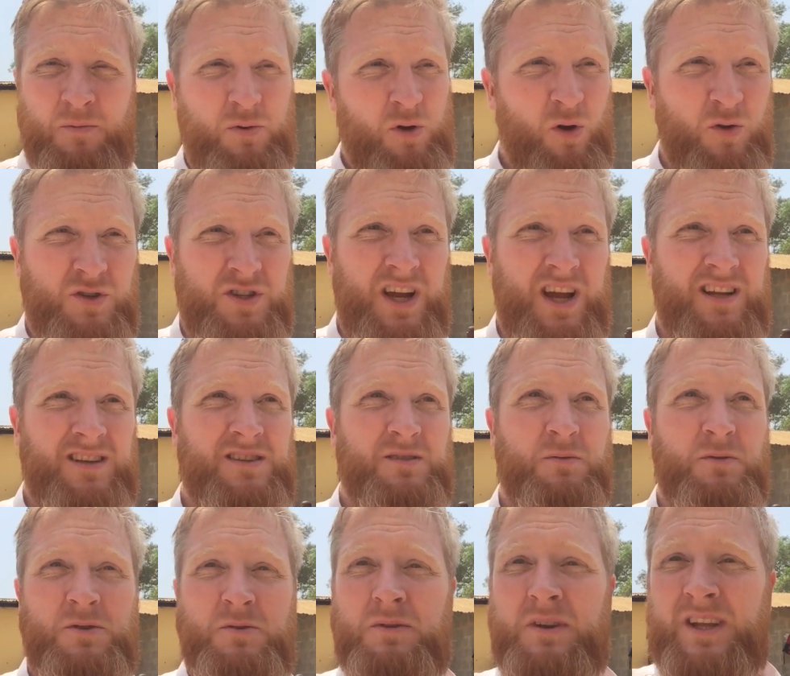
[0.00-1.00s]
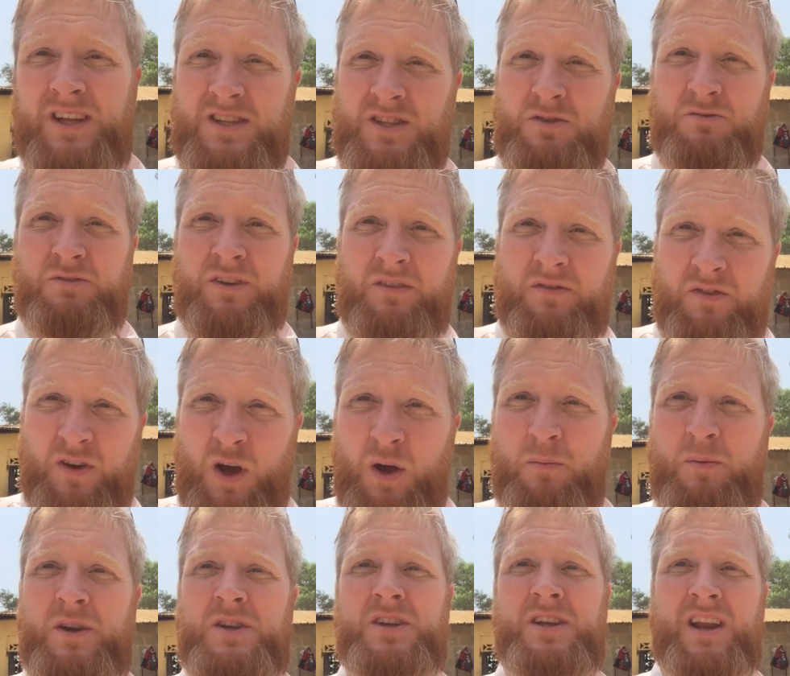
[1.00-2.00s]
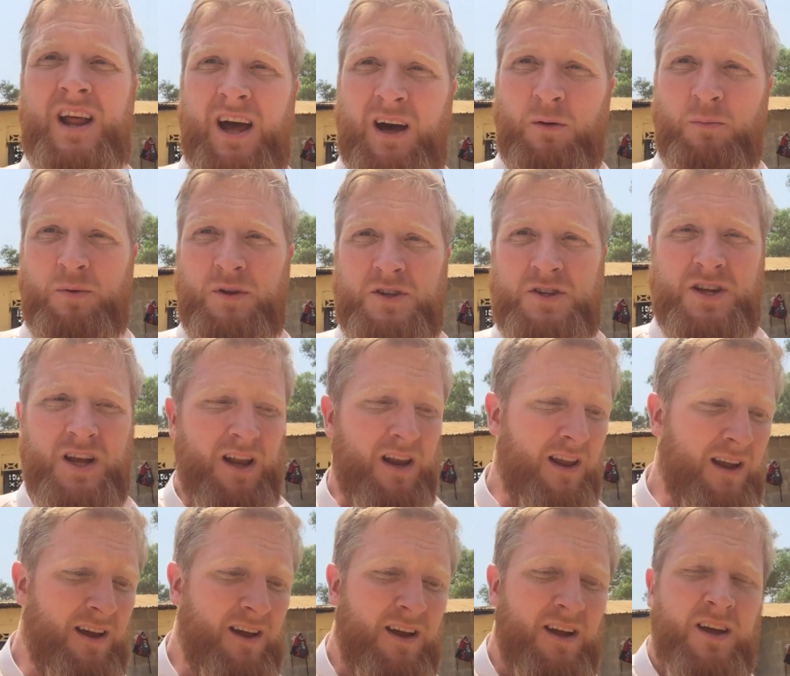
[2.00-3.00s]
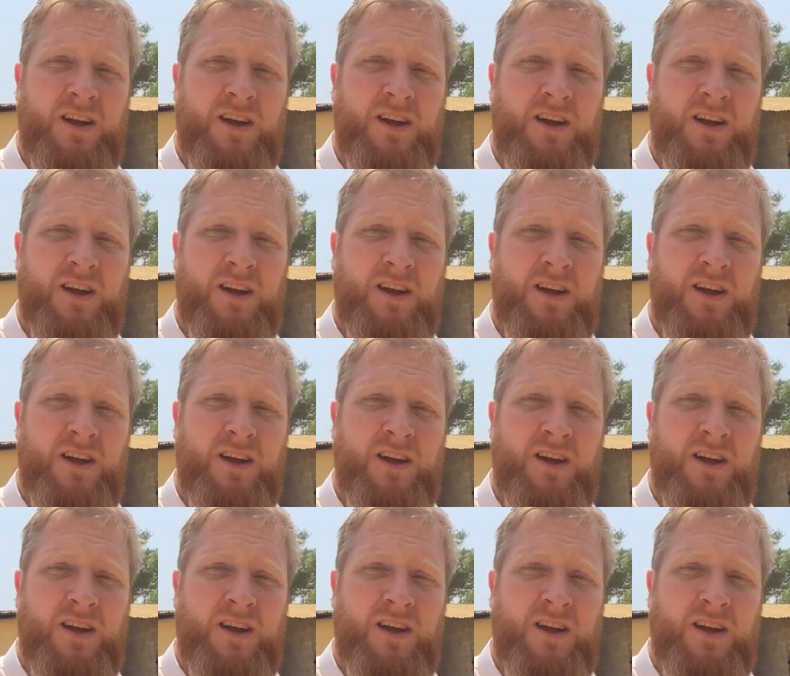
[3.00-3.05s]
project, which we need to refurbish and help, inshallah.